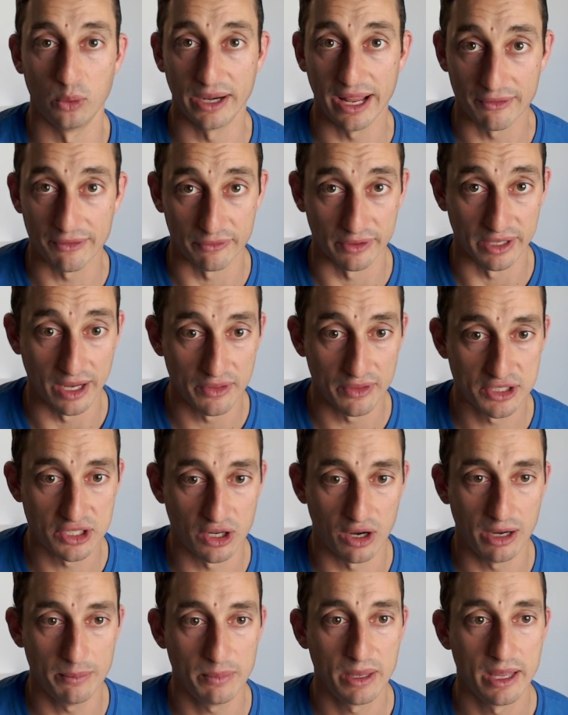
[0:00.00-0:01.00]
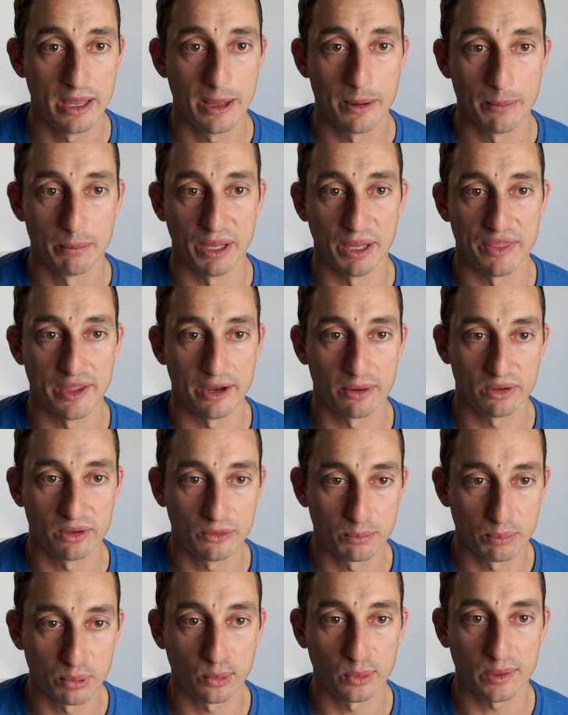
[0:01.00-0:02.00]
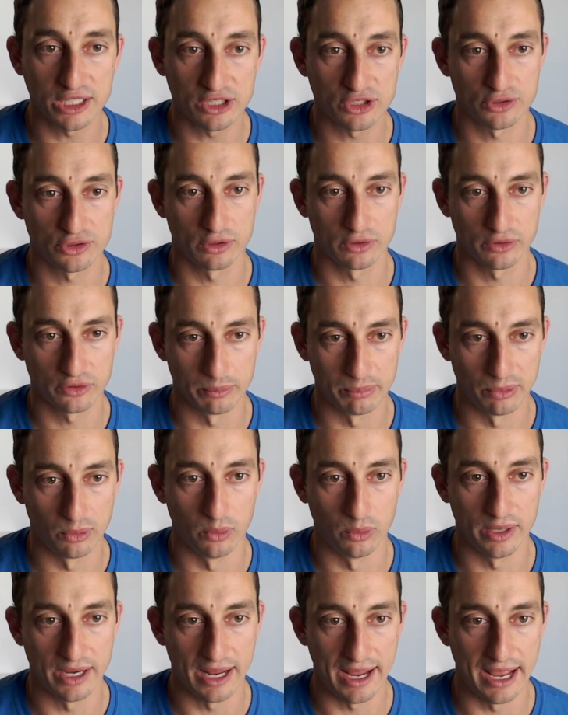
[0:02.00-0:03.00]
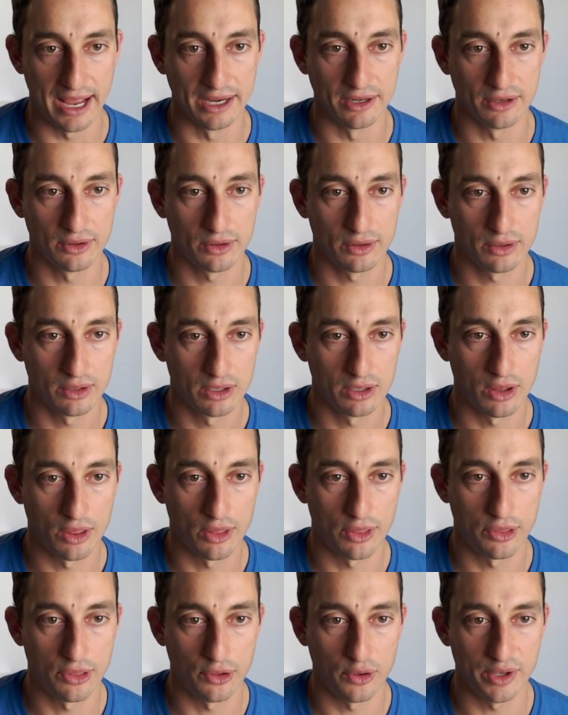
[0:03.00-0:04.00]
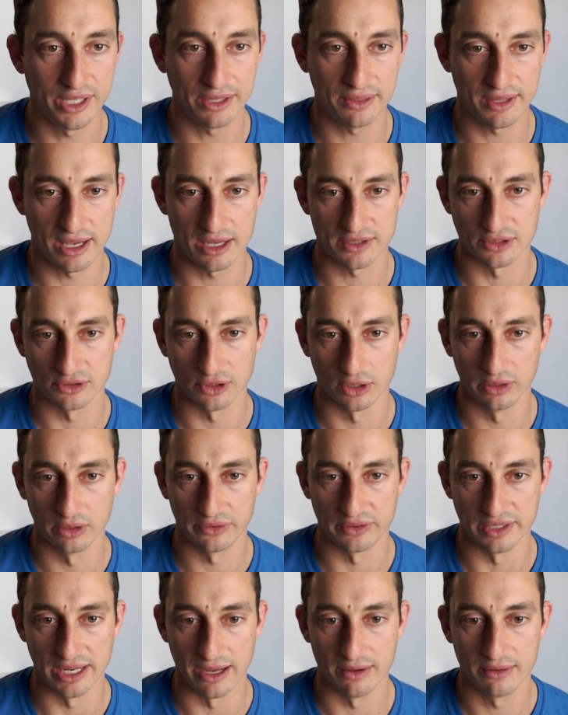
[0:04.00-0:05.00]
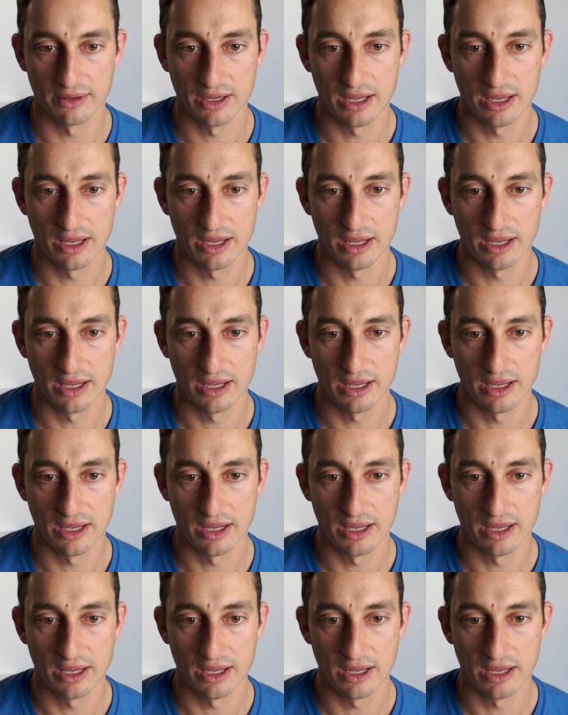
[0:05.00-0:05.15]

every other time, but there is pretty strong support at thirty thousand dollars now.